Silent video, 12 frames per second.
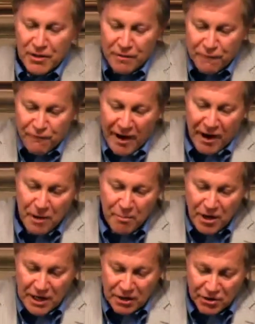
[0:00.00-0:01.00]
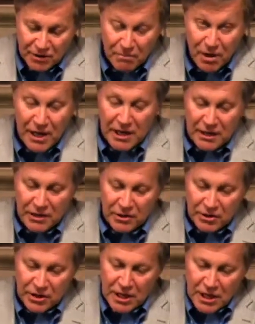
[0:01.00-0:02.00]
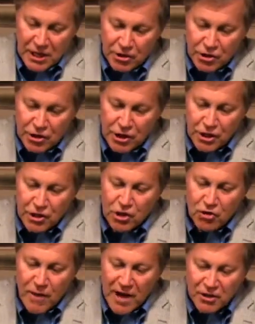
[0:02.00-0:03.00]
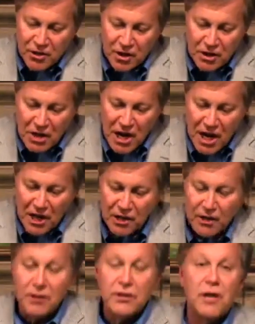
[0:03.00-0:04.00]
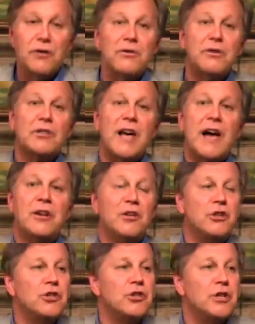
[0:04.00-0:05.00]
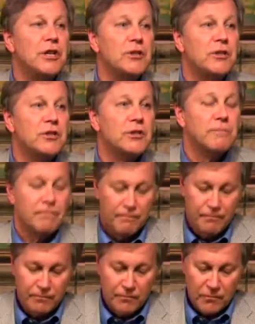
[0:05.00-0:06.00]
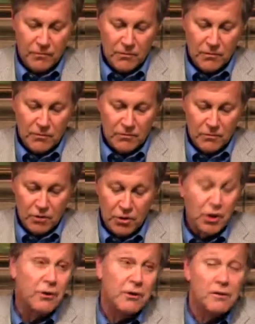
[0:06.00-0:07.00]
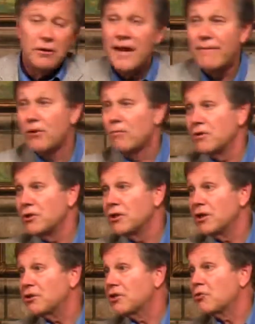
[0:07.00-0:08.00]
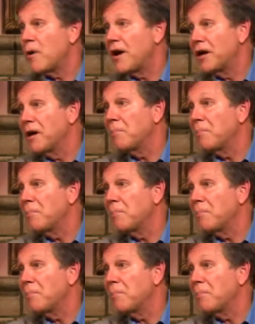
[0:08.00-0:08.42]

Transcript: the fireplace ablaze, and she stretched naked under satin sheets. She could never resist striking a